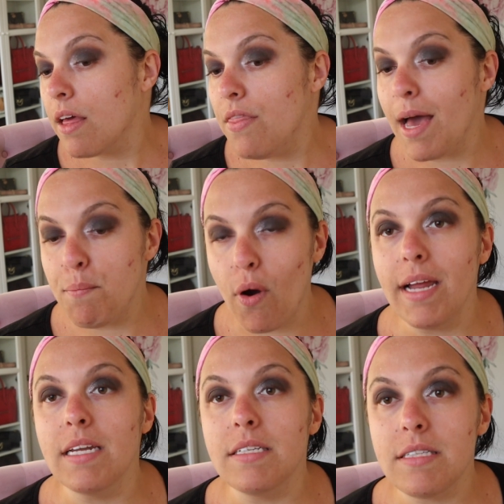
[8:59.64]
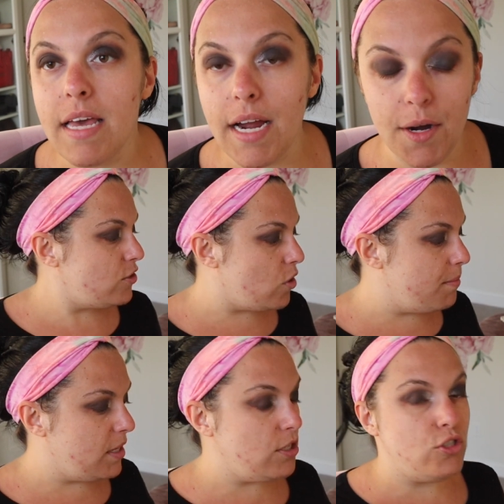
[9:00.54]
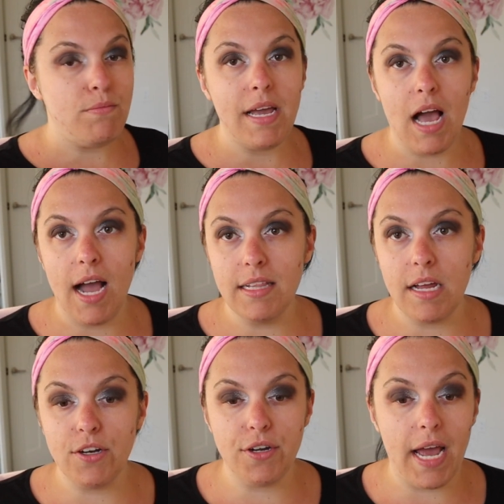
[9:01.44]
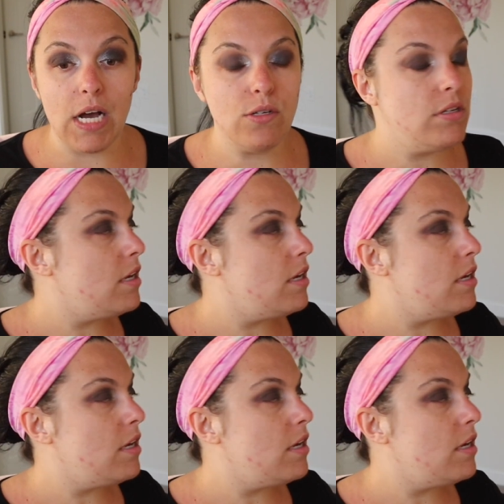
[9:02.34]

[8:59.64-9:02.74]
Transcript: that brightness there. So I'm gonna do my eyeliner now.